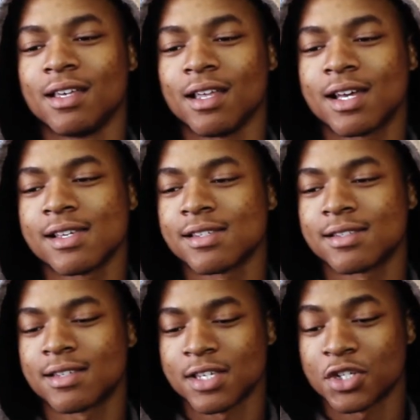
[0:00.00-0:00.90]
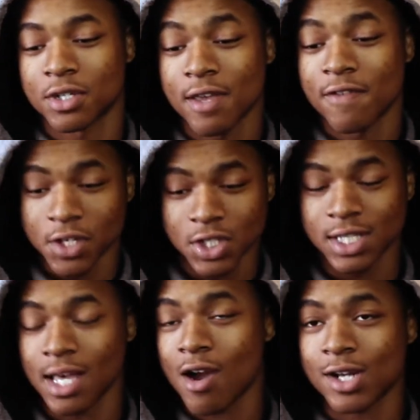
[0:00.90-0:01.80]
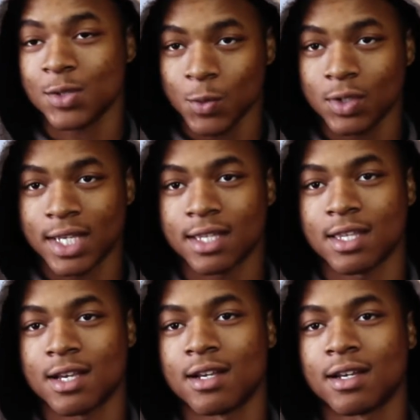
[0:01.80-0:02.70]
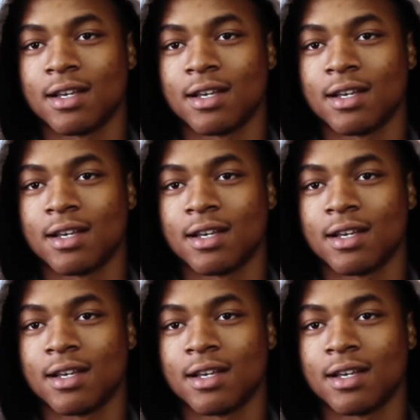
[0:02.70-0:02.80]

Because eventually that artist will get there.